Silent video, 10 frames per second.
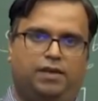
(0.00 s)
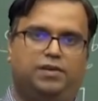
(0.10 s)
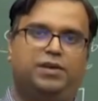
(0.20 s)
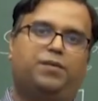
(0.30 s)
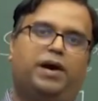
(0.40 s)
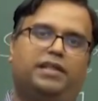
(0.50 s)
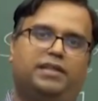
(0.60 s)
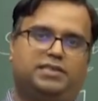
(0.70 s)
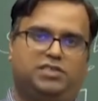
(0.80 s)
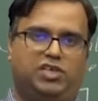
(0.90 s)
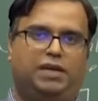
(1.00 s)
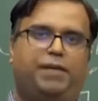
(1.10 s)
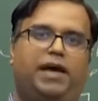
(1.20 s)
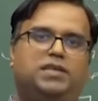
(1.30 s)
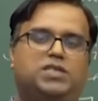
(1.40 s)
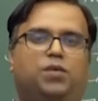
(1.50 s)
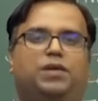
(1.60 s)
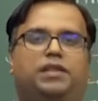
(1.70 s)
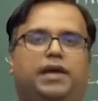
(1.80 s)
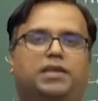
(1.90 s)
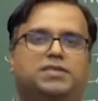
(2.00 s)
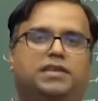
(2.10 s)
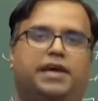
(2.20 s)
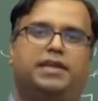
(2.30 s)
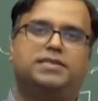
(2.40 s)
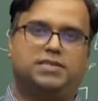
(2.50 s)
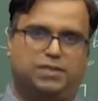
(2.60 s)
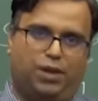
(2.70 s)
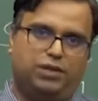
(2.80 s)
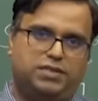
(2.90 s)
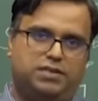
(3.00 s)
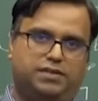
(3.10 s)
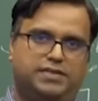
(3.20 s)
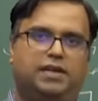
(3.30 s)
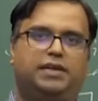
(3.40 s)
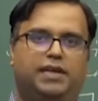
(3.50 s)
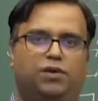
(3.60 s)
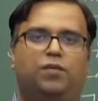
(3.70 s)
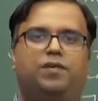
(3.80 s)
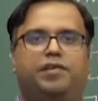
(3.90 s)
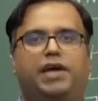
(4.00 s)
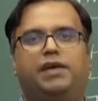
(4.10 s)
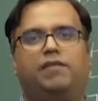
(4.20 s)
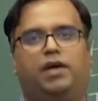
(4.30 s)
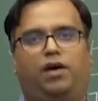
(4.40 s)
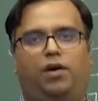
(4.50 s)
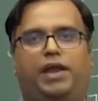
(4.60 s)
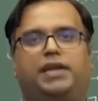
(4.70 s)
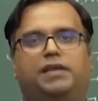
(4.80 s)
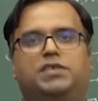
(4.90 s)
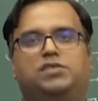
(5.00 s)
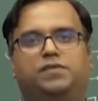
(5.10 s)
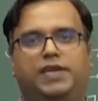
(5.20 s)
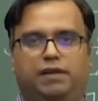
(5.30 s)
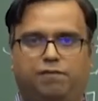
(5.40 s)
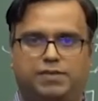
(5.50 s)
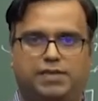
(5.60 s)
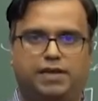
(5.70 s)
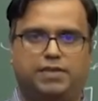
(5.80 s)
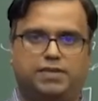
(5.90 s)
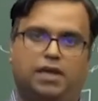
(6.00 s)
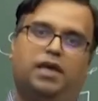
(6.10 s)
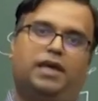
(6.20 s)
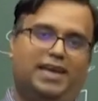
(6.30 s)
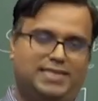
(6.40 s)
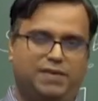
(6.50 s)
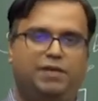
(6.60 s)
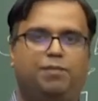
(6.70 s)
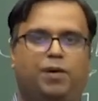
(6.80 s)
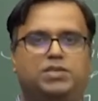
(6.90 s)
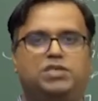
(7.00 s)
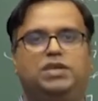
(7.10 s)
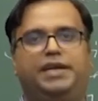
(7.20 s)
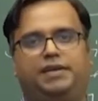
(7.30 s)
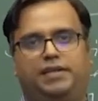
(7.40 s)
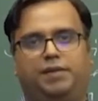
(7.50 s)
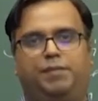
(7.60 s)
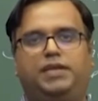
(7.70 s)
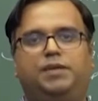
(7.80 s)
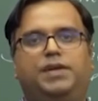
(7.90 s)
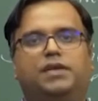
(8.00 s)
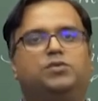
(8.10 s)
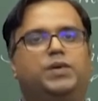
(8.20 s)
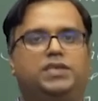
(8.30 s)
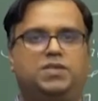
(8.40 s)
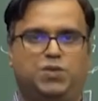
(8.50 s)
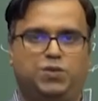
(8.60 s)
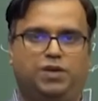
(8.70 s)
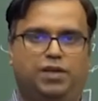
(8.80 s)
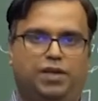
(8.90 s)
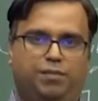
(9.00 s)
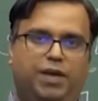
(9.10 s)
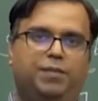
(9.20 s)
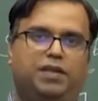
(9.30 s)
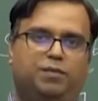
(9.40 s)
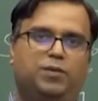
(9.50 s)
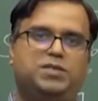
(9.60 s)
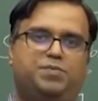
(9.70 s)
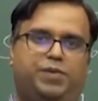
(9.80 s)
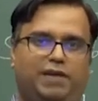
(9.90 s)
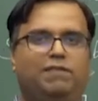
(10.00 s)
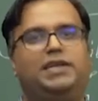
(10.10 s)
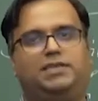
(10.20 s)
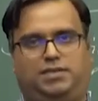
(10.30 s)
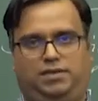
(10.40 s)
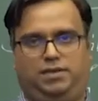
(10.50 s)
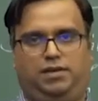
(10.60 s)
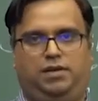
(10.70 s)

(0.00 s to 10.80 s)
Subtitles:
you require the check balance over the tyrosine kinase is lost, resulting in overdrive or activation of T lymphocytes. It's even postulated that PTPN22 may be the most prevalent